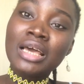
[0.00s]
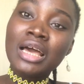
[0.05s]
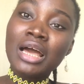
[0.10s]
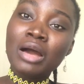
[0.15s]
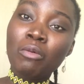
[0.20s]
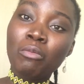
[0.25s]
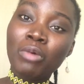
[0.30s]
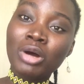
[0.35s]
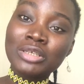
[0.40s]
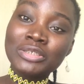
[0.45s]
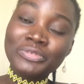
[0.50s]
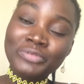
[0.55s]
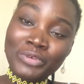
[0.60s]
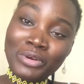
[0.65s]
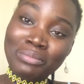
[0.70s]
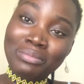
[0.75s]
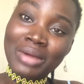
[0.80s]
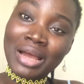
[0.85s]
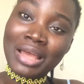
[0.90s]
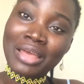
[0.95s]
was from
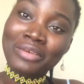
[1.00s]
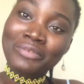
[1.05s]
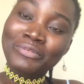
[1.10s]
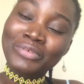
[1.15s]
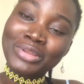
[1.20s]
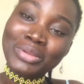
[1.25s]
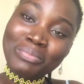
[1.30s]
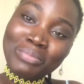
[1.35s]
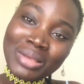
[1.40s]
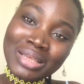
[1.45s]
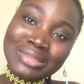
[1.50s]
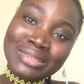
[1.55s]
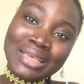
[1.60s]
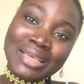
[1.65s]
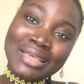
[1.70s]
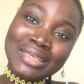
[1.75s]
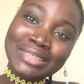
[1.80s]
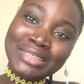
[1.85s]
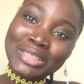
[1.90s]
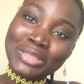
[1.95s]
my Philippines
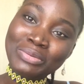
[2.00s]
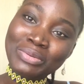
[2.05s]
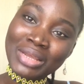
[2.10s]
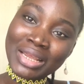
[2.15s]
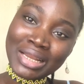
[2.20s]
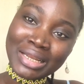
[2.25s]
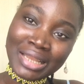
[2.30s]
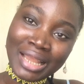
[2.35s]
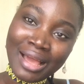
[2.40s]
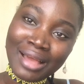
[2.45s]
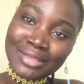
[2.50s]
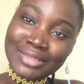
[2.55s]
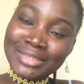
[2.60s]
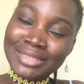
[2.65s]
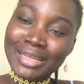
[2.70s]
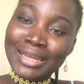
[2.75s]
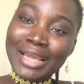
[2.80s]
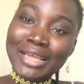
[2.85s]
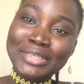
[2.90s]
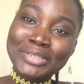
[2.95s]
history class that
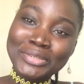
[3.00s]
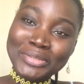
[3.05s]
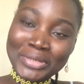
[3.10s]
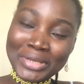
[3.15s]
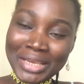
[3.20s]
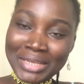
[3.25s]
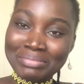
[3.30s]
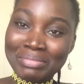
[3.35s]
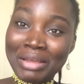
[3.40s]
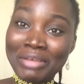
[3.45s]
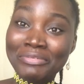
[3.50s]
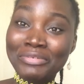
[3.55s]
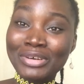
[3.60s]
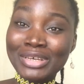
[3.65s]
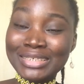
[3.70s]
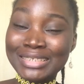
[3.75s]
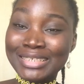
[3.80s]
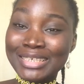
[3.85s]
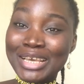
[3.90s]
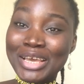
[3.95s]
I took in my first
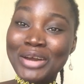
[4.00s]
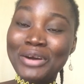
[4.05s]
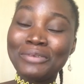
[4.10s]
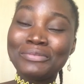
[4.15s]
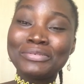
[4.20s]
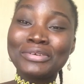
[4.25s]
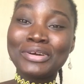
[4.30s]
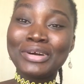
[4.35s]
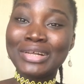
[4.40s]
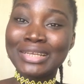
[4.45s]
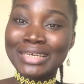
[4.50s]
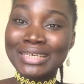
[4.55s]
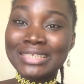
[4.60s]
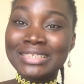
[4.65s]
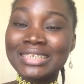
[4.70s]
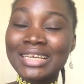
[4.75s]
year of college.